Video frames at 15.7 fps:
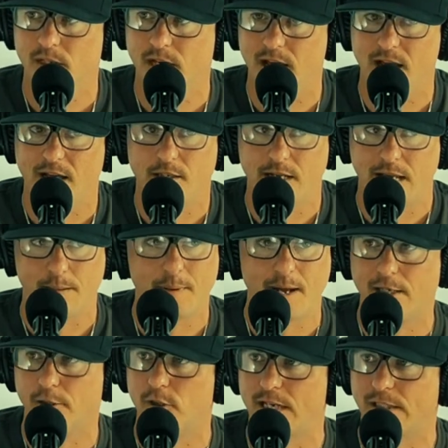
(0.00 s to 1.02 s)
And am
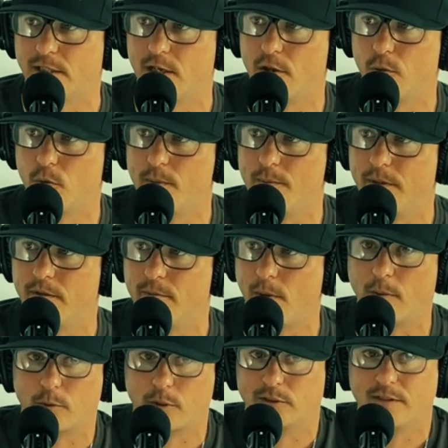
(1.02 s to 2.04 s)
I attracted to other women?
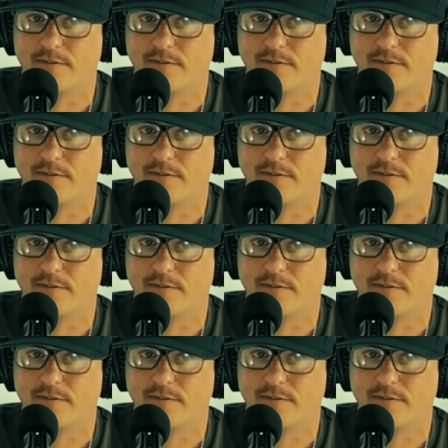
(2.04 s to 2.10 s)
Because